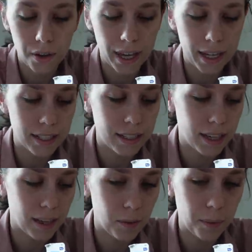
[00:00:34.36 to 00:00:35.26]
I get to
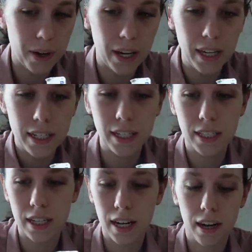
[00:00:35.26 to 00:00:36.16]
see what we're eating
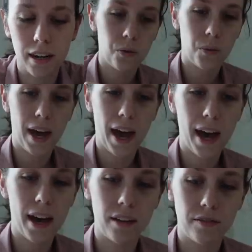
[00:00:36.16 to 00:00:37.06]
today. We
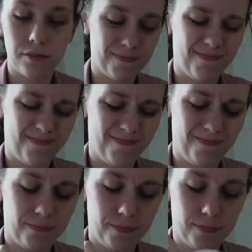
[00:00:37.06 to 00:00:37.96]
have,
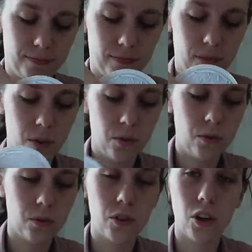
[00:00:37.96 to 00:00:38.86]

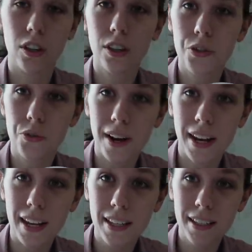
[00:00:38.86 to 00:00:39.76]
chocolate
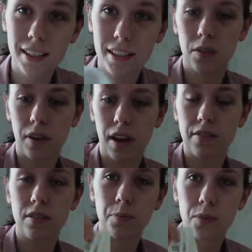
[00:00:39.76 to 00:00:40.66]
shreddies. We
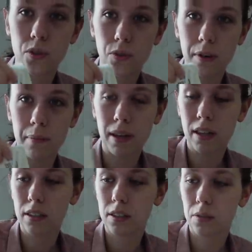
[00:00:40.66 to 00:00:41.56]
have some soy
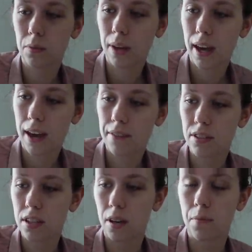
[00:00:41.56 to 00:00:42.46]
milk. We have
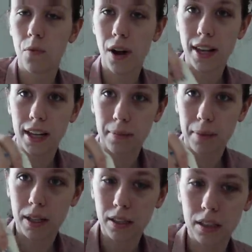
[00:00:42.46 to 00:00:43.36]
some regular
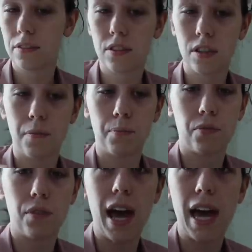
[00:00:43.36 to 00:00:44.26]
milk. Some
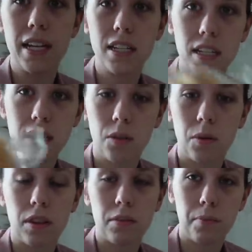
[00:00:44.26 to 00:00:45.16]
bread
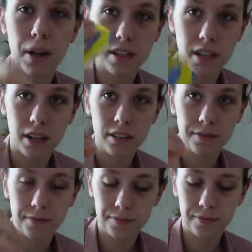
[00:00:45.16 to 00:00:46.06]
with butter
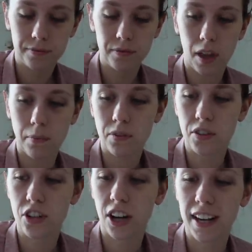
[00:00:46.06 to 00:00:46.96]
that I'm
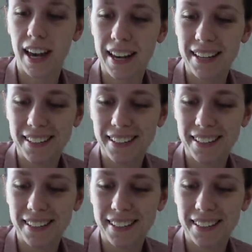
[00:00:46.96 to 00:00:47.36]
just chucking.